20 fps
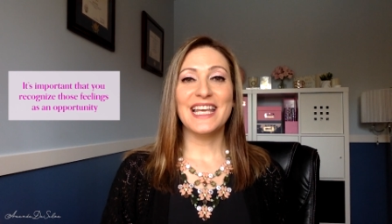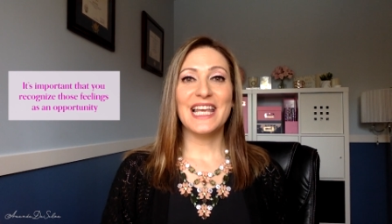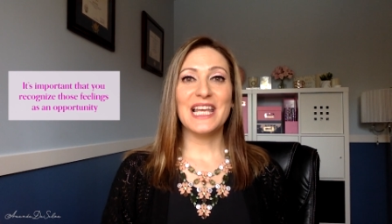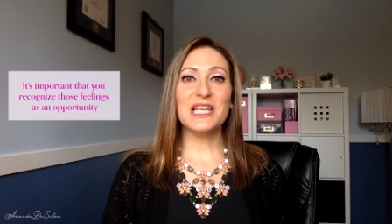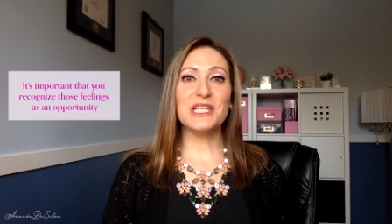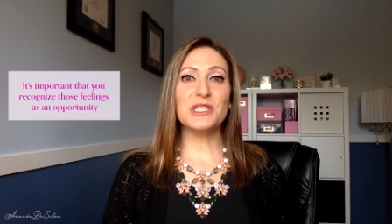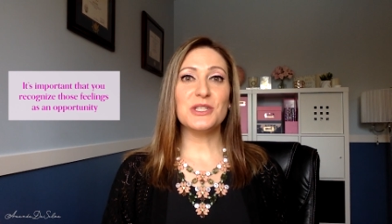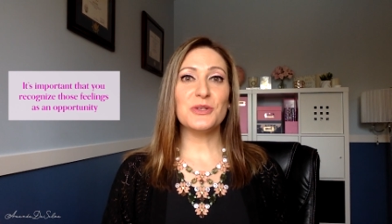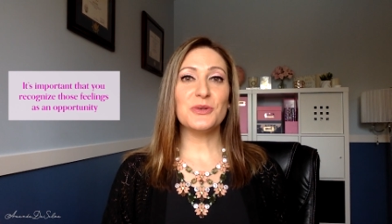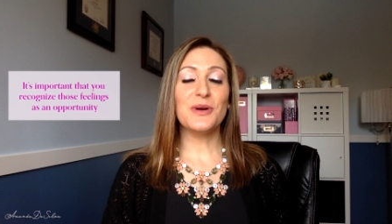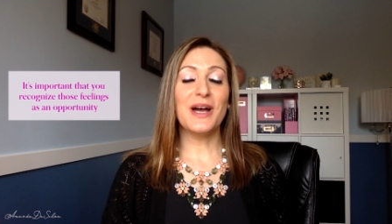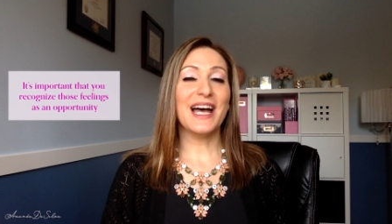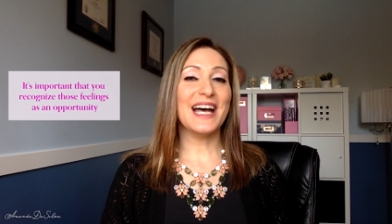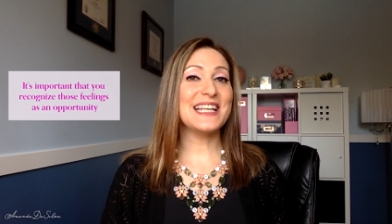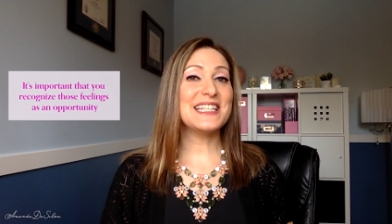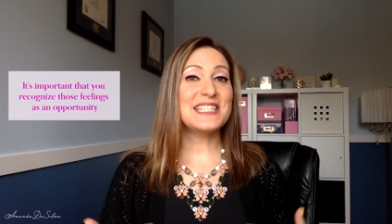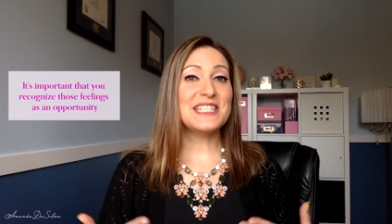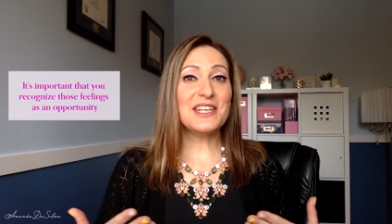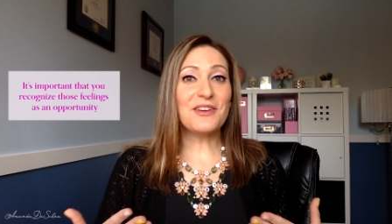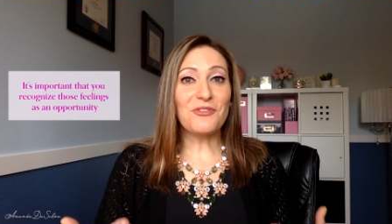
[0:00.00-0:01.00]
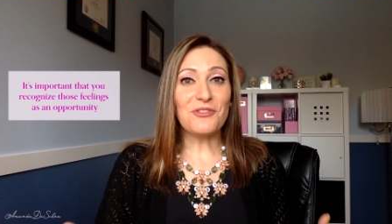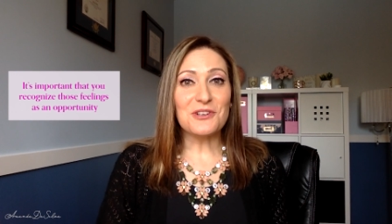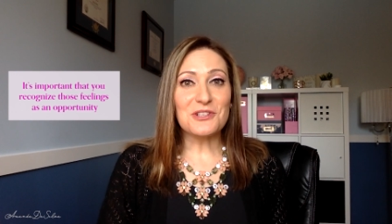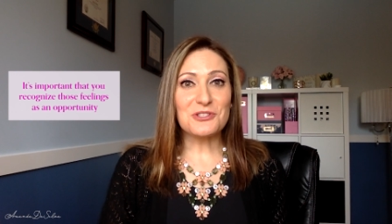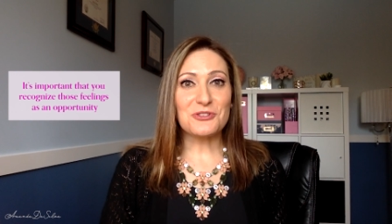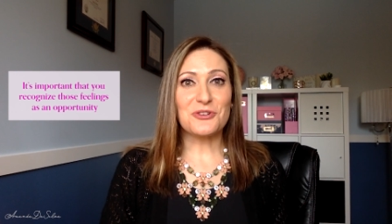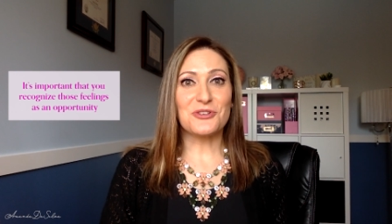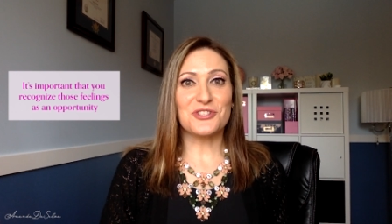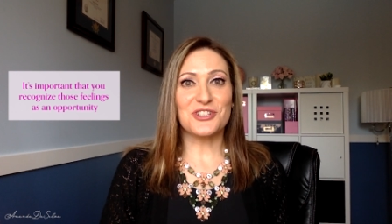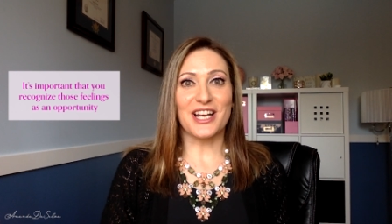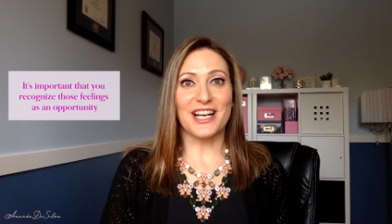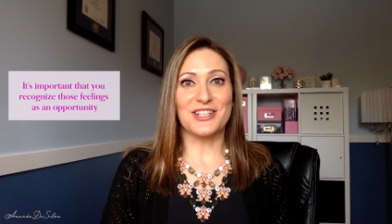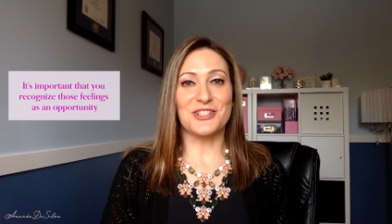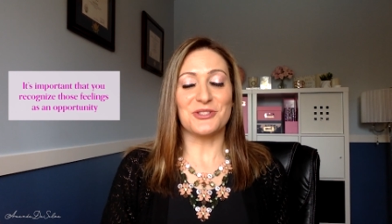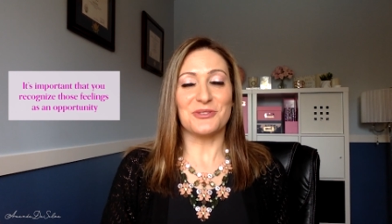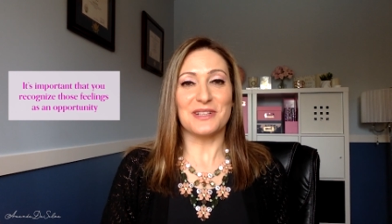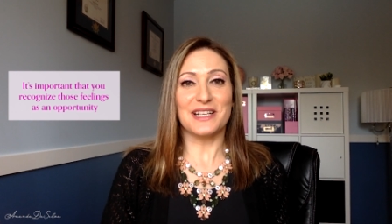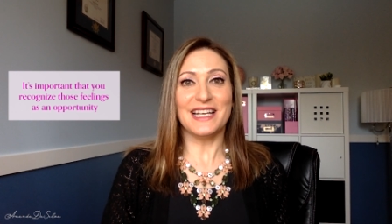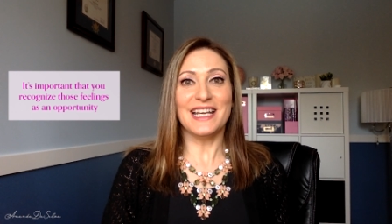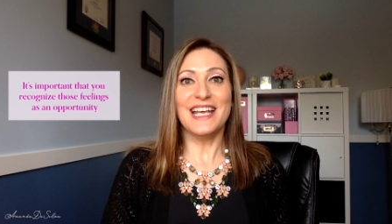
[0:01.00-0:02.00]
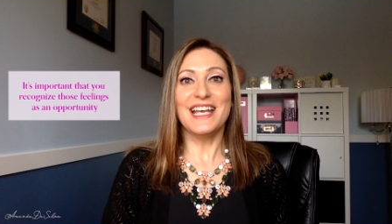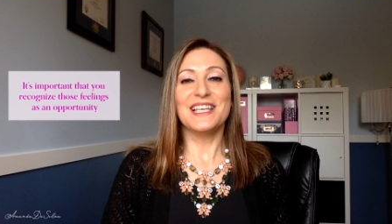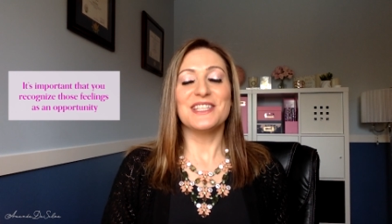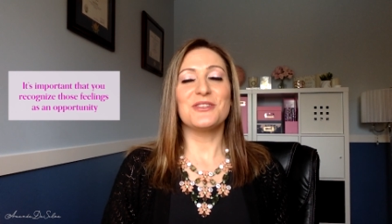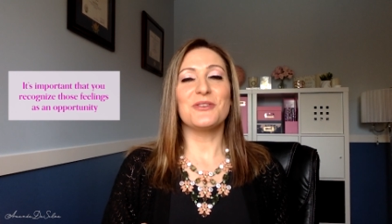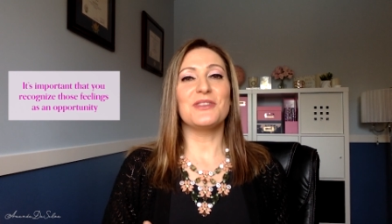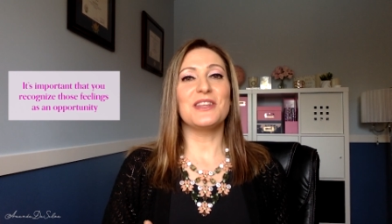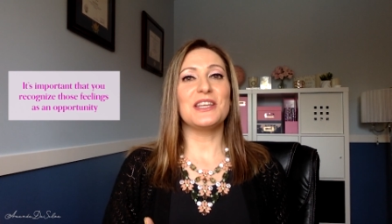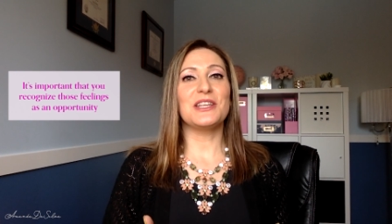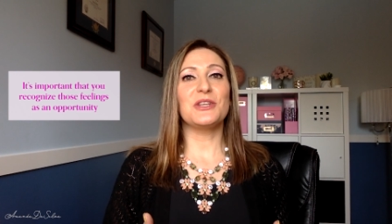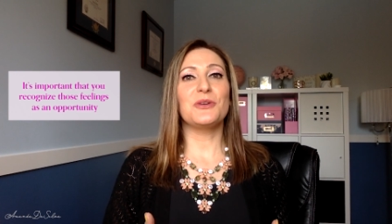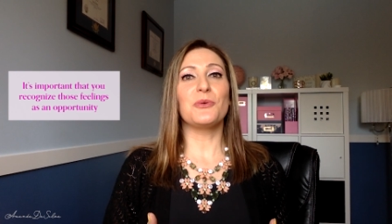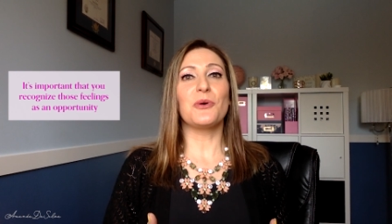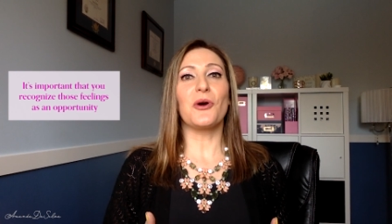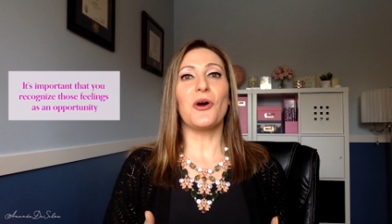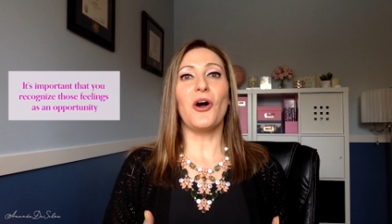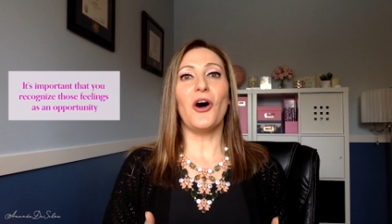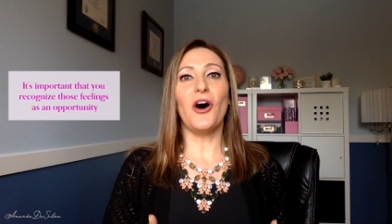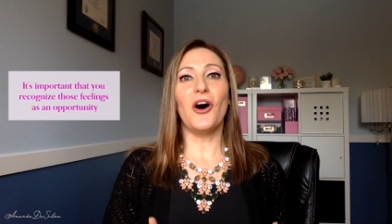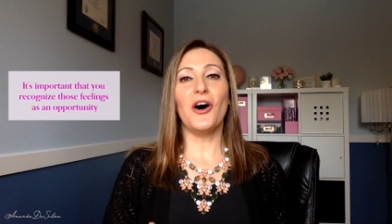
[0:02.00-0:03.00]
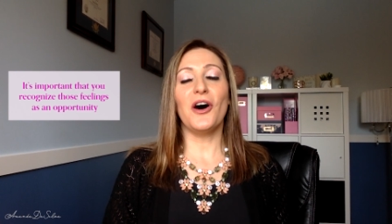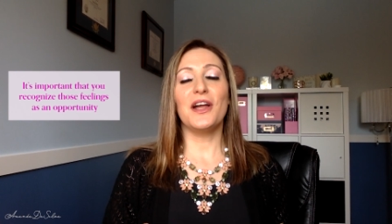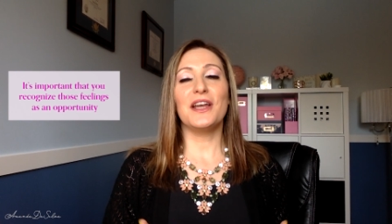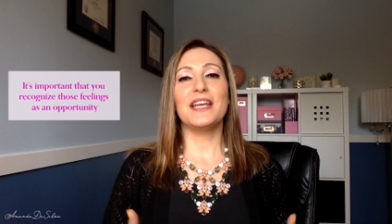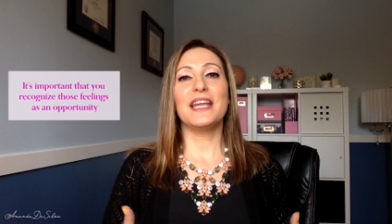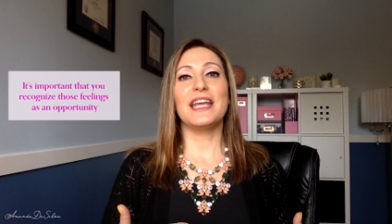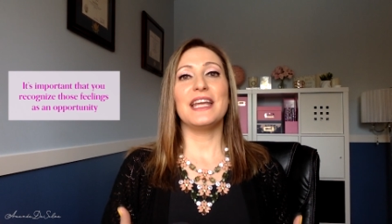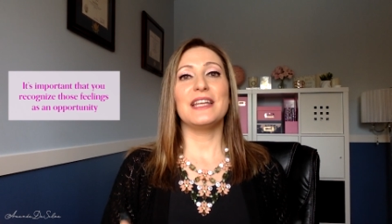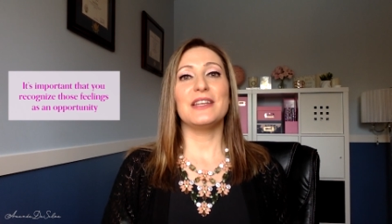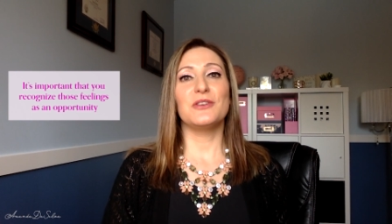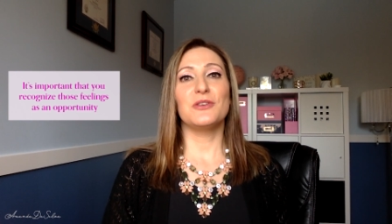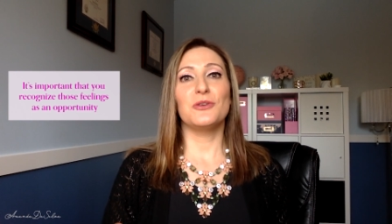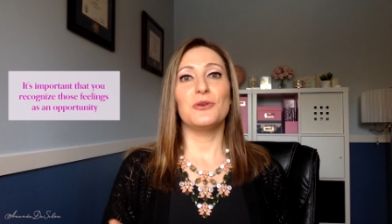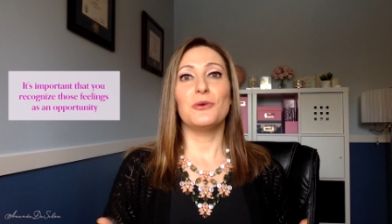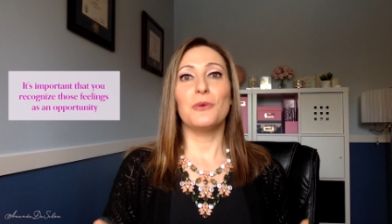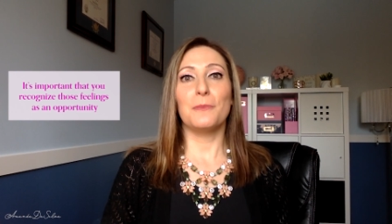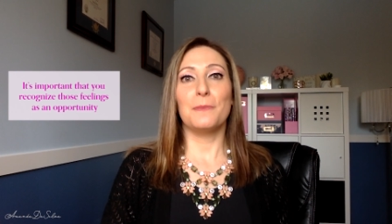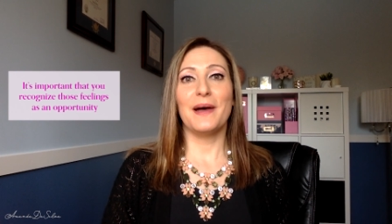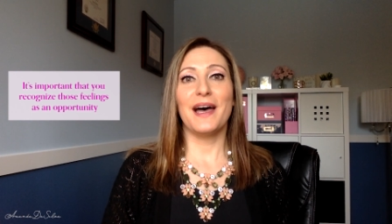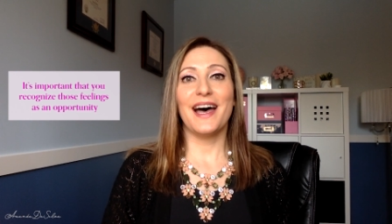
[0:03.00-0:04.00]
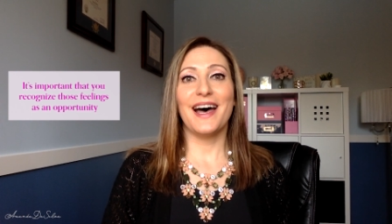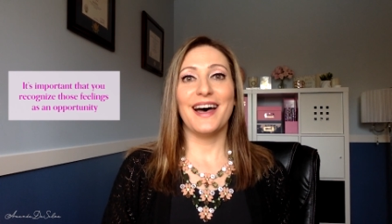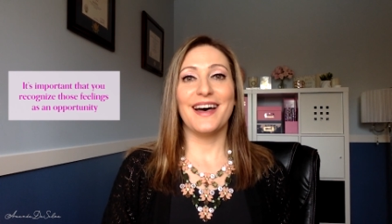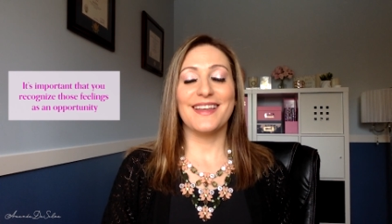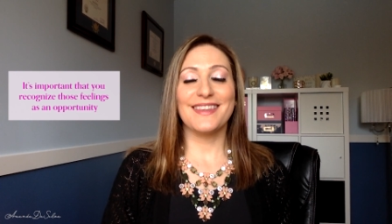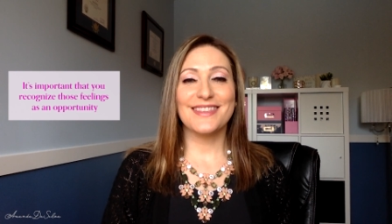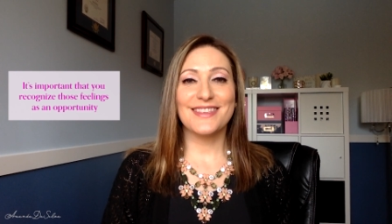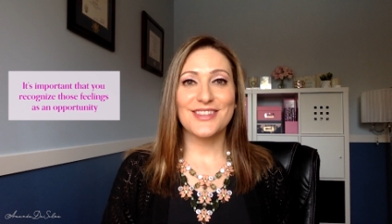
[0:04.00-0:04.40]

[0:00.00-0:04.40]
into a different trajectory so that you are on a new path